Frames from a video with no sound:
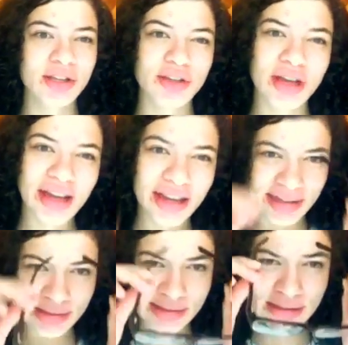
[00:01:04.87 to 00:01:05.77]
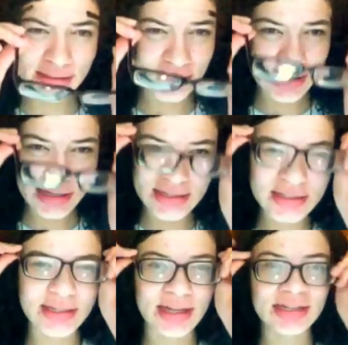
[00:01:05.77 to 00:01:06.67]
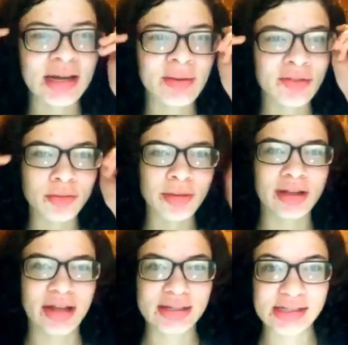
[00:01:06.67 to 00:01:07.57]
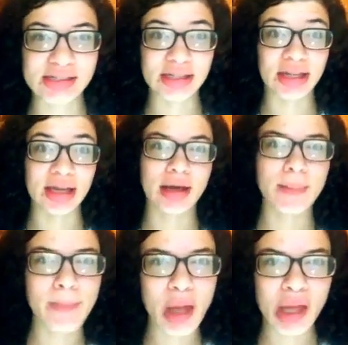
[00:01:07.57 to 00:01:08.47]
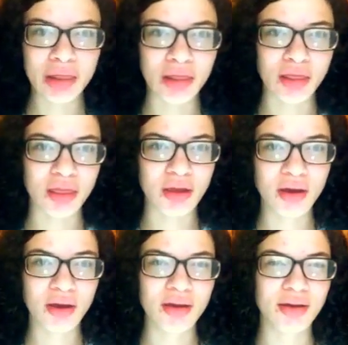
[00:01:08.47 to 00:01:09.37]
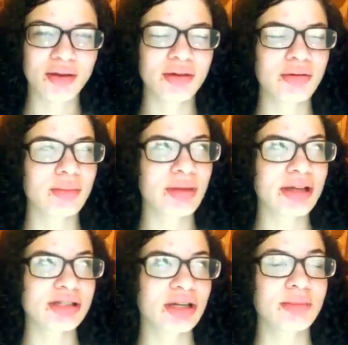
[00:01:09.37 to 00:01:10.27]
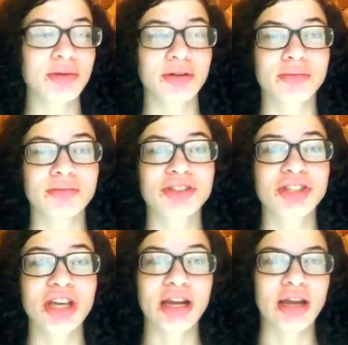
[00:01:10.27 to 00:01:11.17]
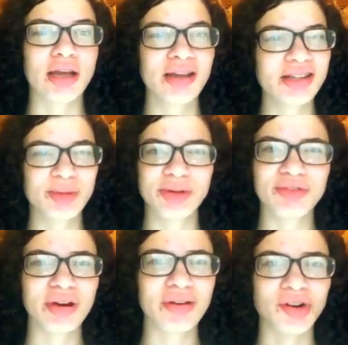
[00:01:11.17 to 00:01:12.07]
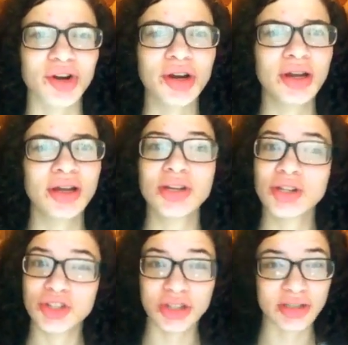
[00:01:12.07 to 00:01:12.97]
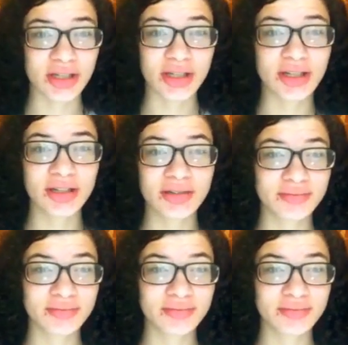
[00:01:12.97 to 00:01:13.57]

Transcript: You guys, this is the second time I've worn my glasses in a month. Did I wear them last time? No, just kidding. It's been forever. Just kidding.